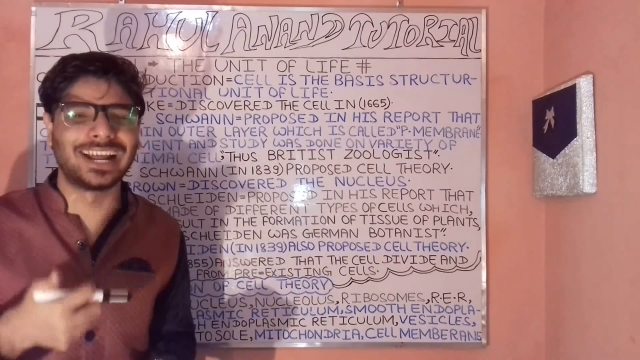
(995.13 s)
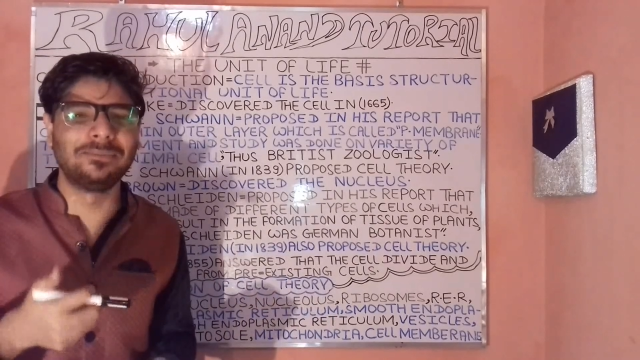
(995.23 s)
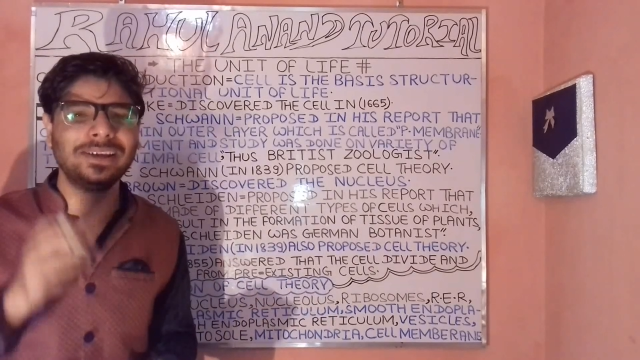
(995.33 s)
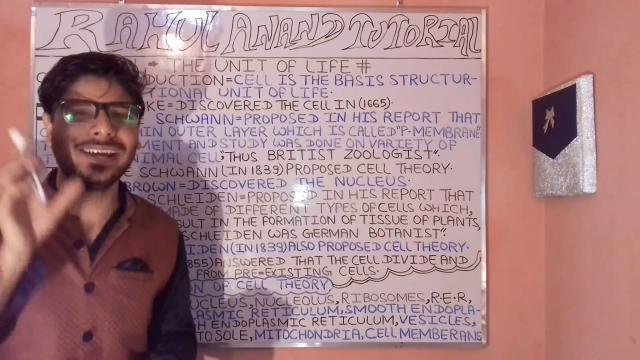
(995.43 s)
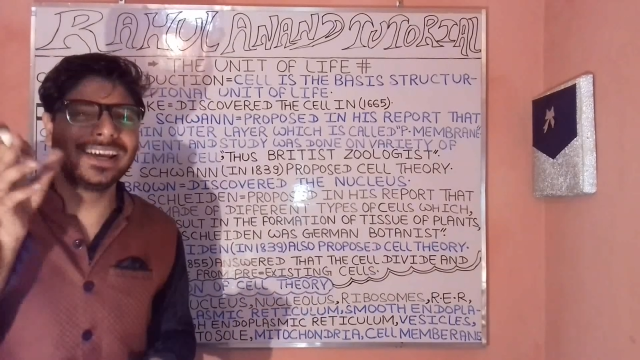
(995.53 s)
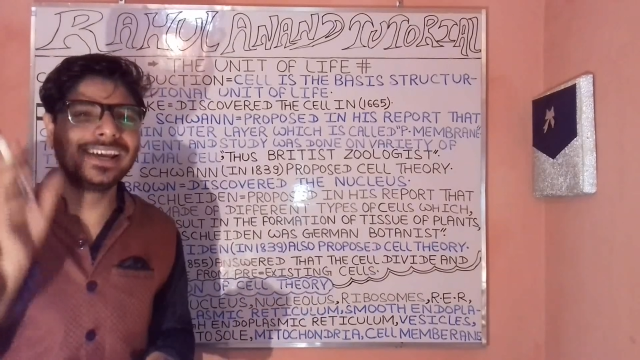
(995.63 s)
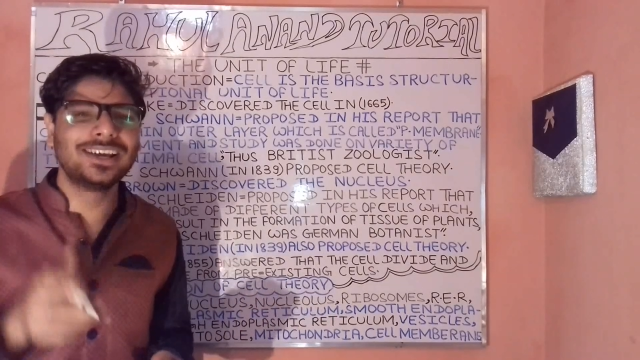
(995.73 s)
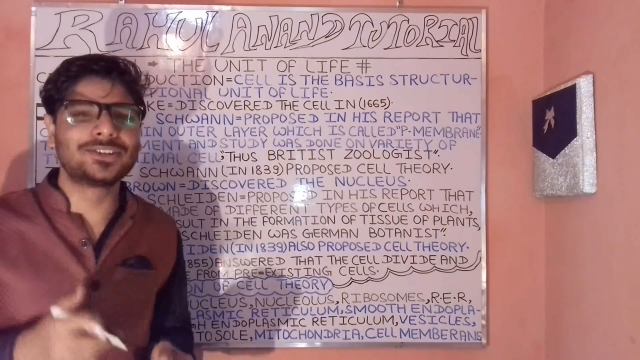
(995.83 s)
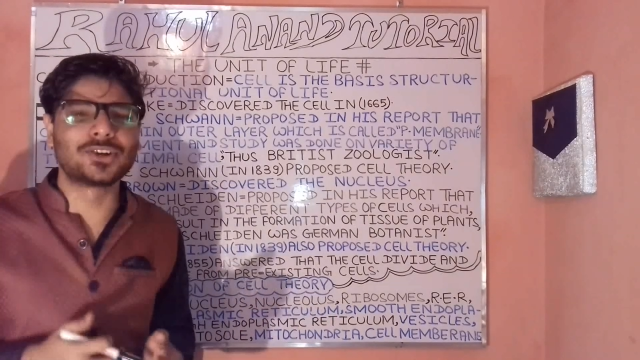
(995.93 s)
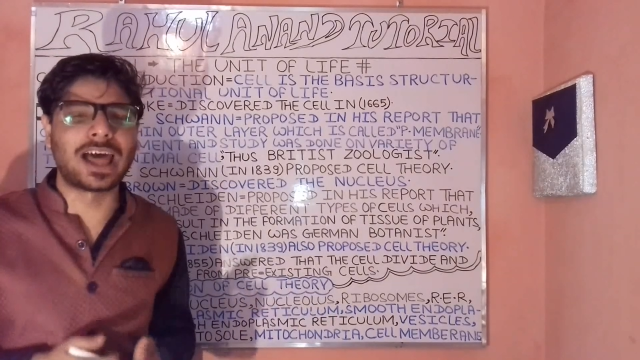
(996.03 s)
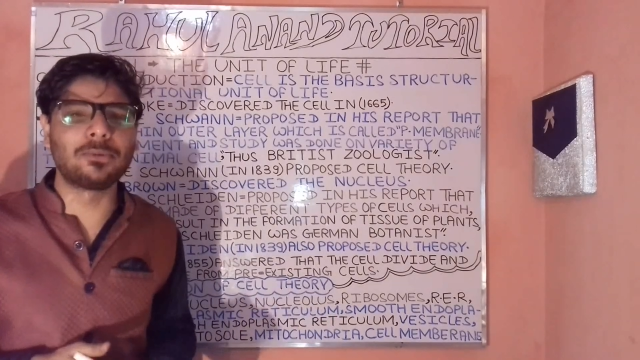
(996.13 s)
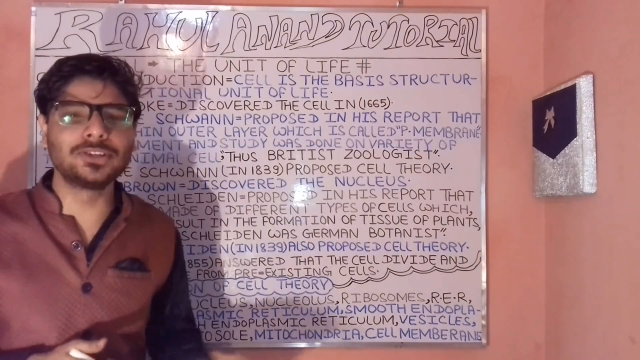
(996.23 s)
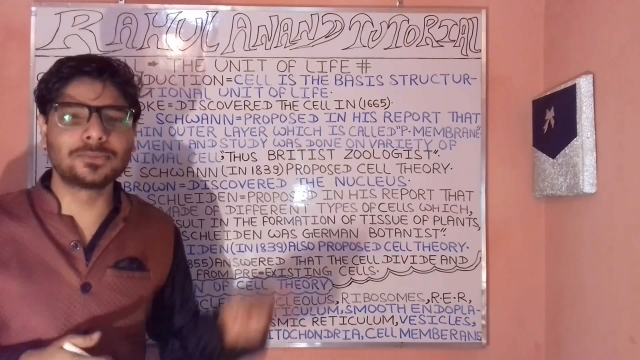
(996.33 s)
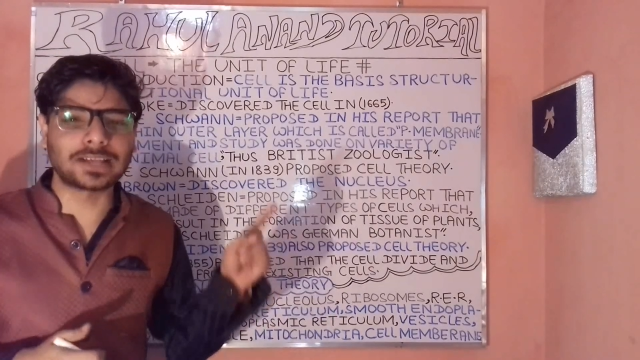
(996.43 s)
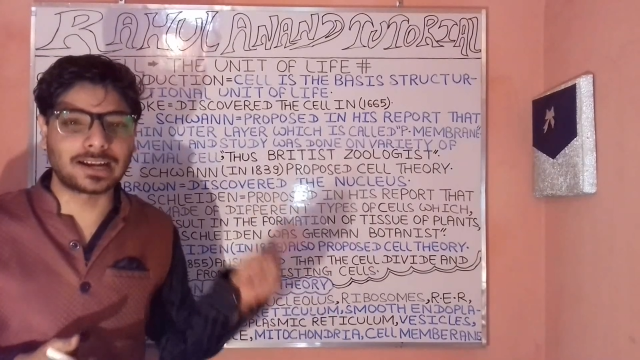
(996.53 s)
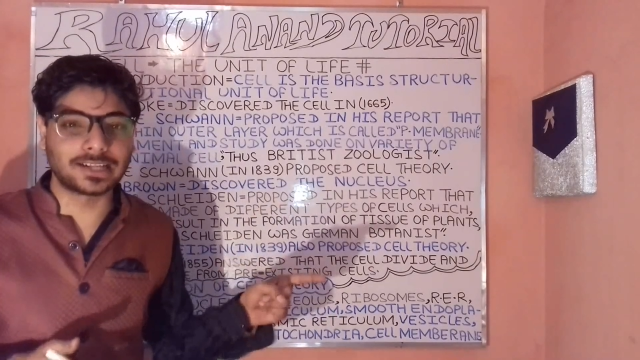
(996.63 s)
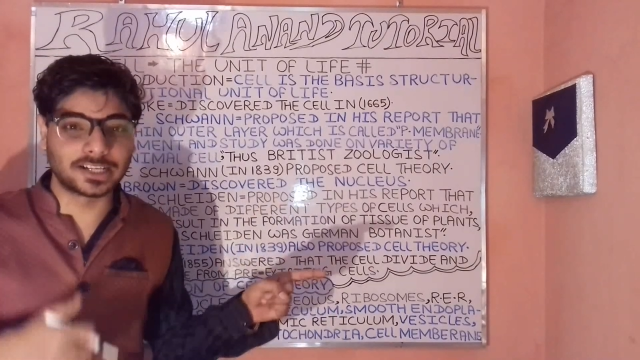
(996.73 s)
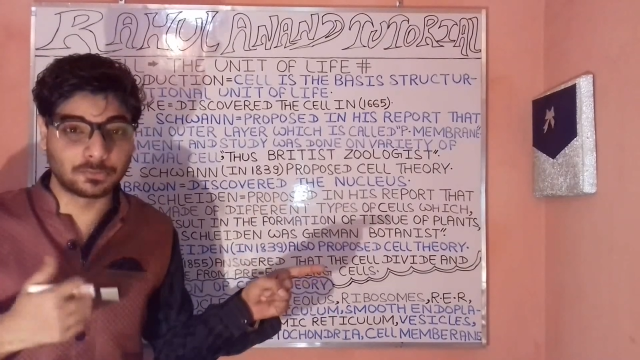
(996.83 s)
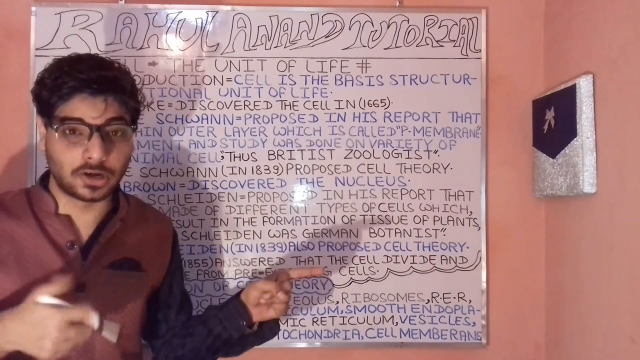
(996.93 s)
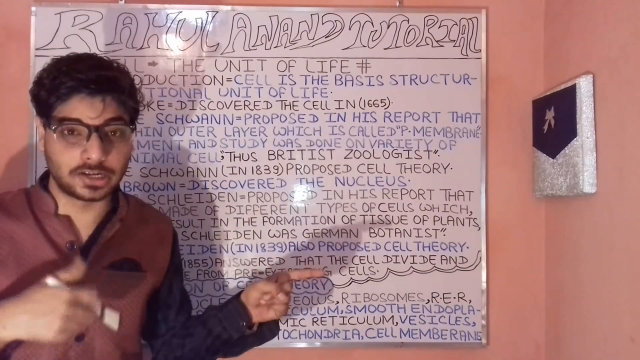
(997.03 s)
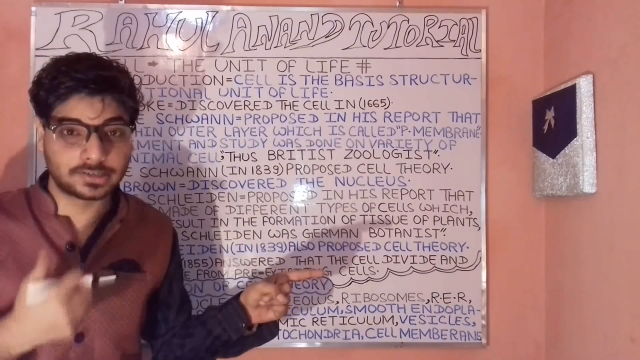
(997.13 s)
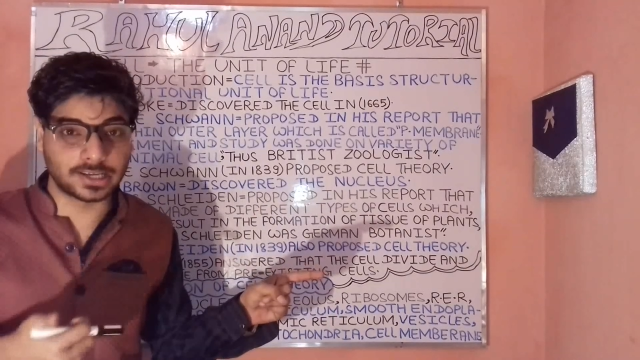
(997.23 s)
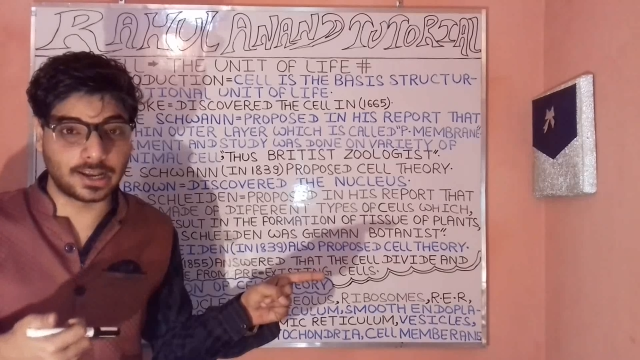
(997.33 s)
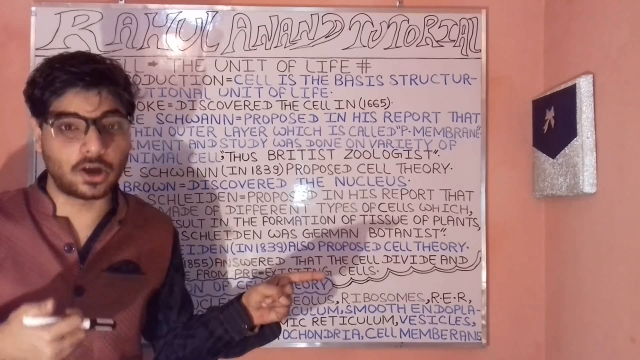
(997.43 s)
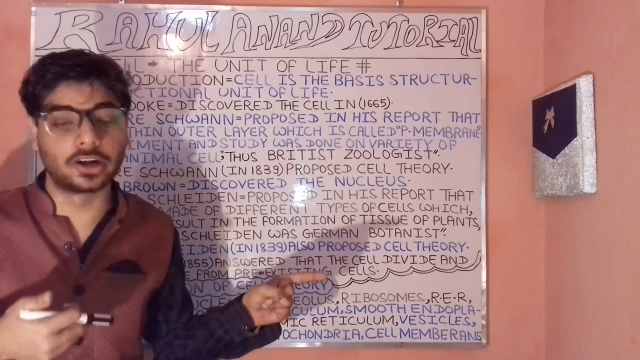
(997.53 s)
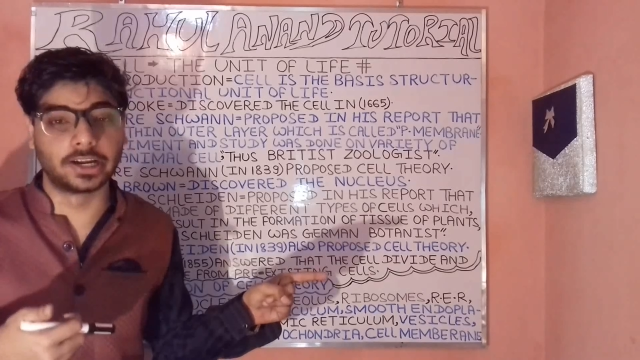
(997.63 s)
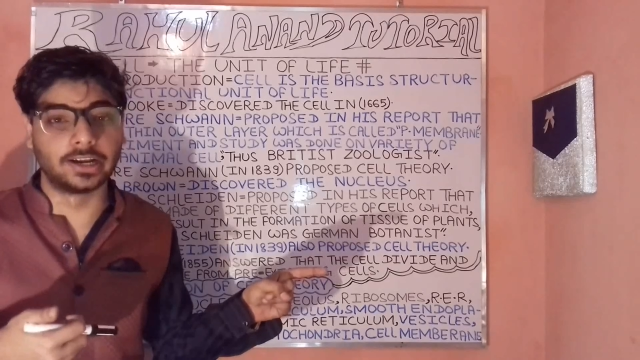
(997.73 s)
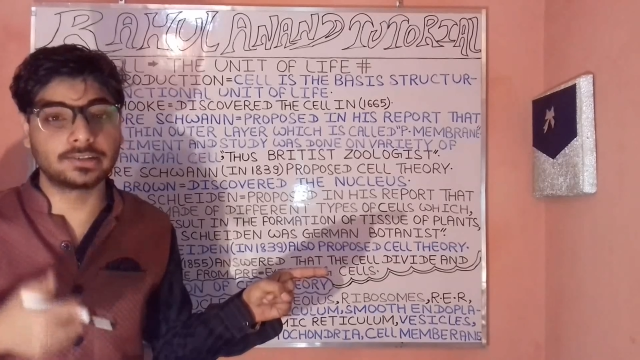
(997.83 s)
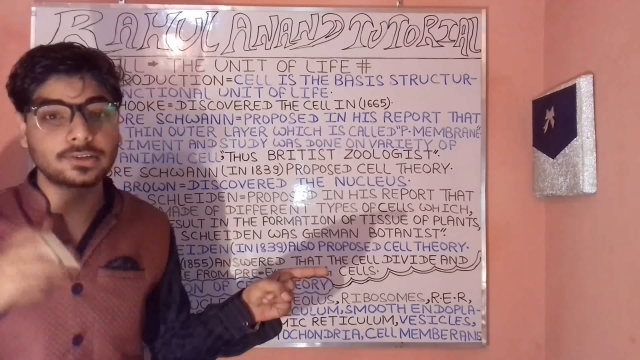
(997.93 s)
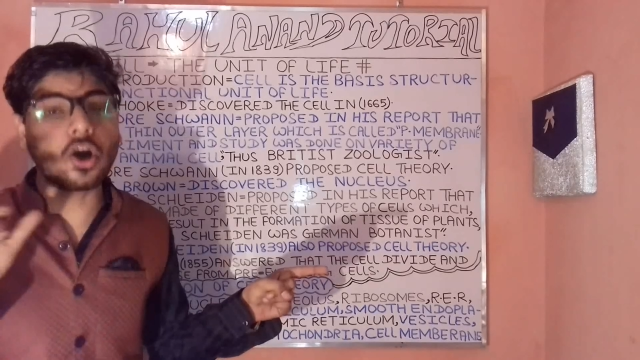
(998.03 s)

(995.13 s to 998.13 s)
Tell me. So ribosomes are the smallest cell organelles.